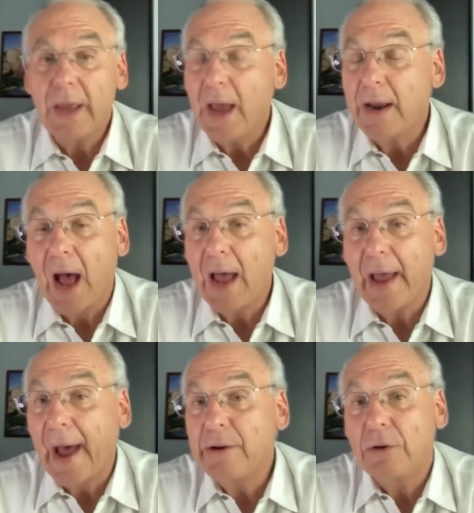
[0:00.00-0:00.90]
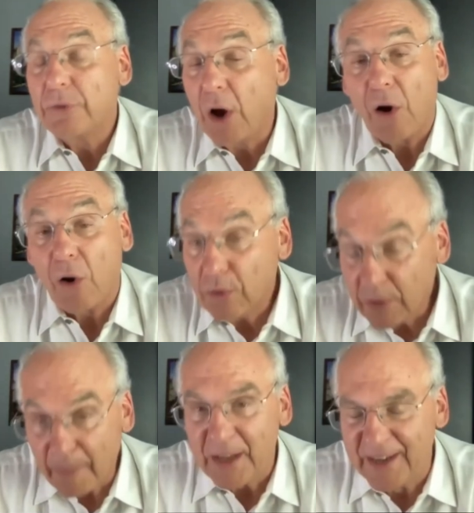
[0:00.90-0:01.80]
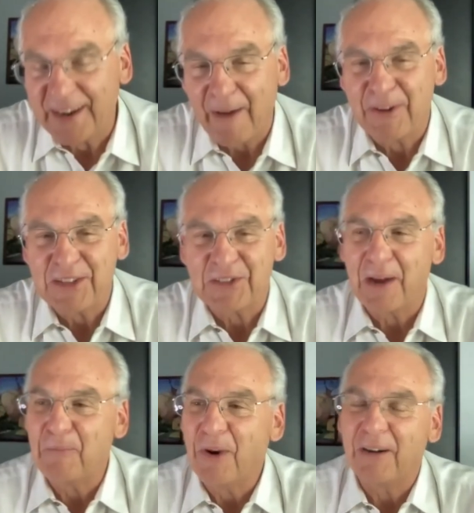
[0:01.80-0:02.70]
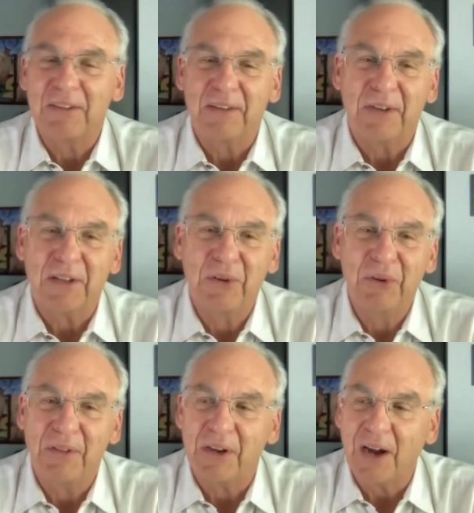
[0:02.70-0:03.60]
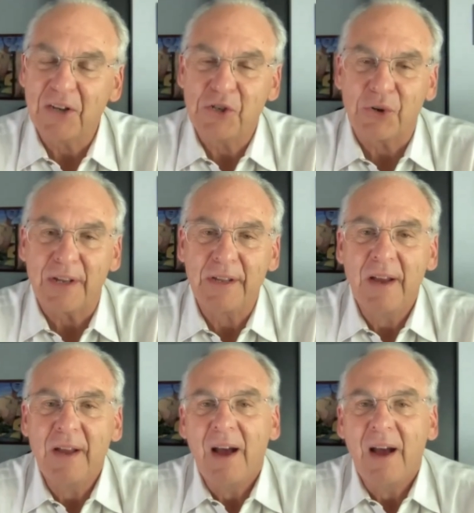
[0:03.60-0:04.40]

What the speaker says: again, I don't know. I mean, obviously, I'm relatively new to the country.